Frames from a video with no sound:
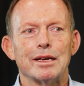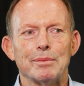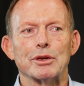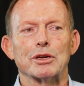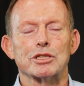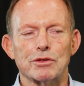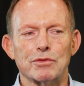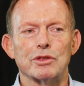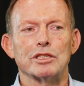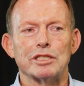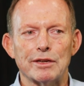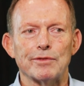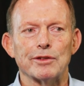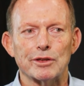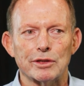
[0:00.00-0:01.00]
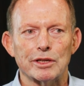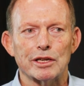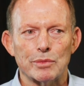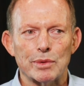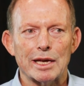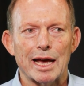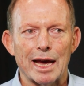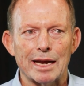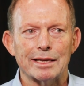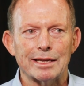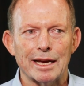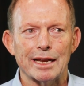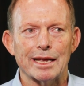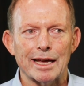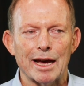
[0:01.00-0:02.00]
because of the difficulty we had
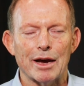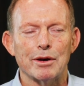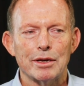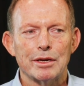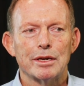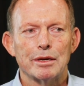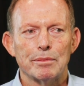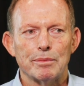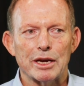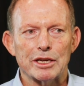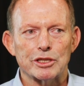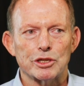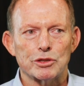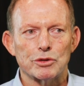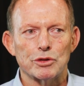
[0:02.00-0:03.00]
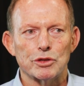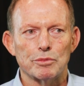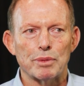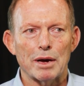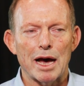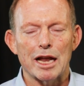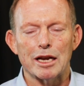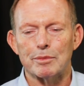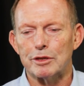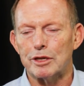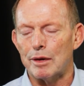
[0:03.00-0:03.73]
getting our measures through the Parliament.